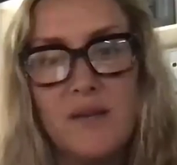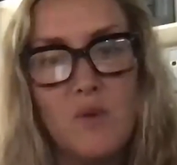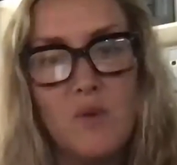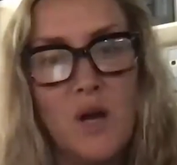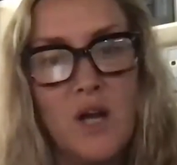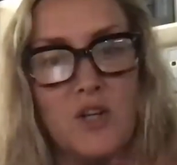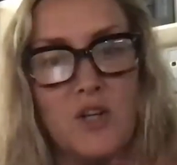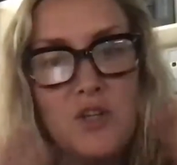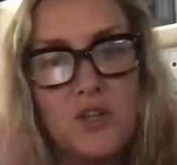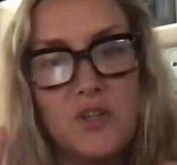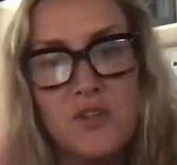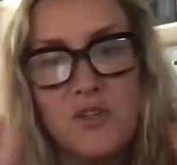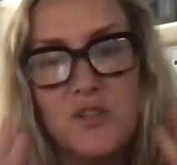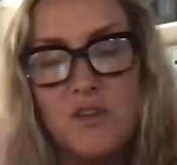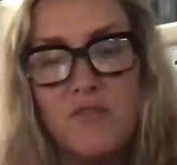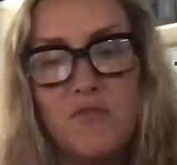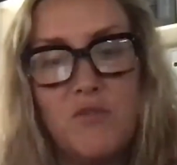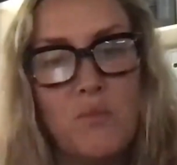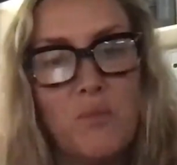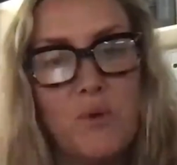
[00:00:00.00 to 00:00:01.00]
watch, your
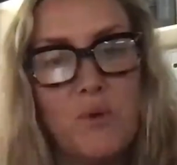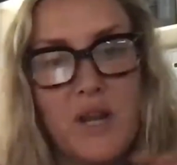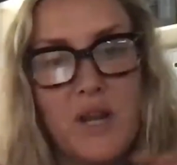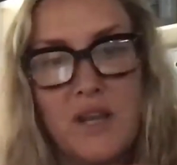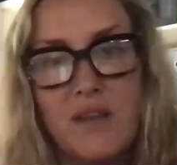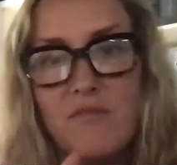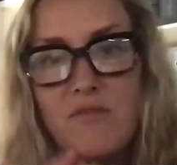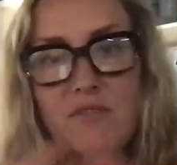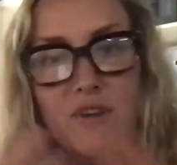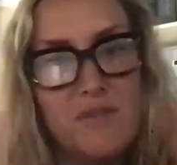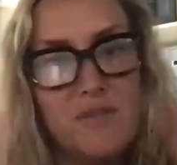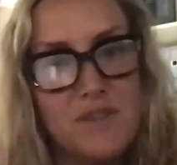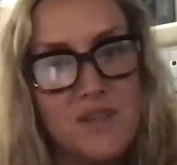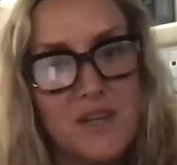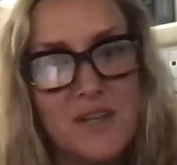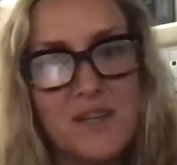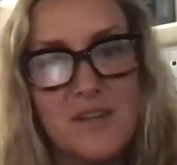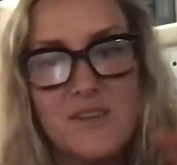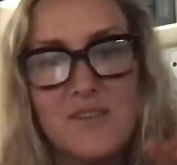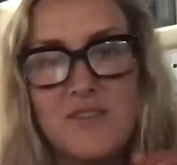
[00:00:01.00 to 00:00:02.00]
stuff will break in 5
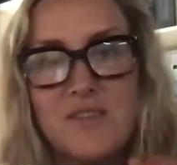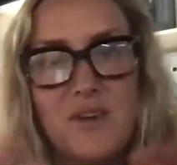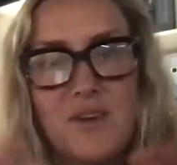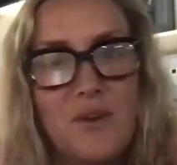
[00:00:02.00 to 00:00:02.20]
seconds. So